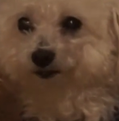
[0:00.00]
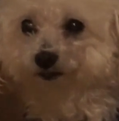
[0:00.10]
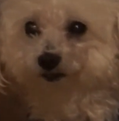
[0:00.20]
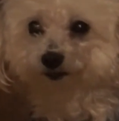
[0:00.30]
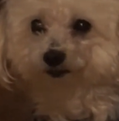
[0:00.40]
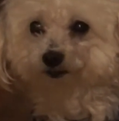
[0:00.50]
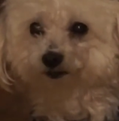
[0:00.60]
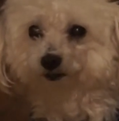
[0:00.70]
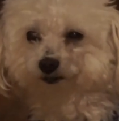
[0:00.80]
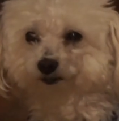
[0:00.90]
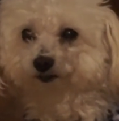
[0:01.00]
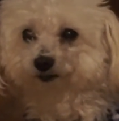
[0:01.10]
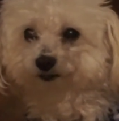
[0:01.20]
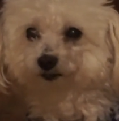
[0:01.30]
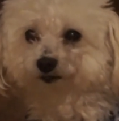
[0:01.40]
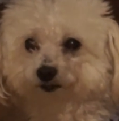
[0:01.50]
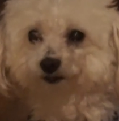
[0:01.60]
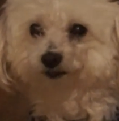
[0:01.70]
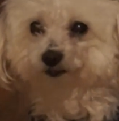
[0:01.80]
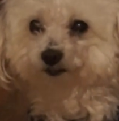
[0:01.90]
Or something. Look at that little
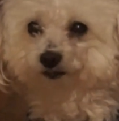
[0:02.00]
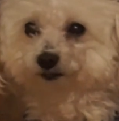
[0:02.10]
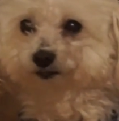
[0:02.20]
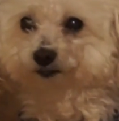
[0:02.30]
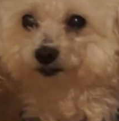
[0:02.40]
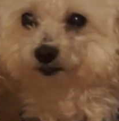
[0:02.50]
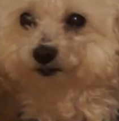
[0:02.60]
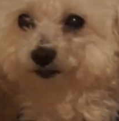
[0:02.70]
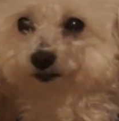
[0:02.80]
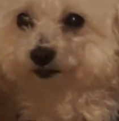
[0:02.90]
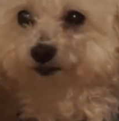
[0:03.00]
hair out of his ear.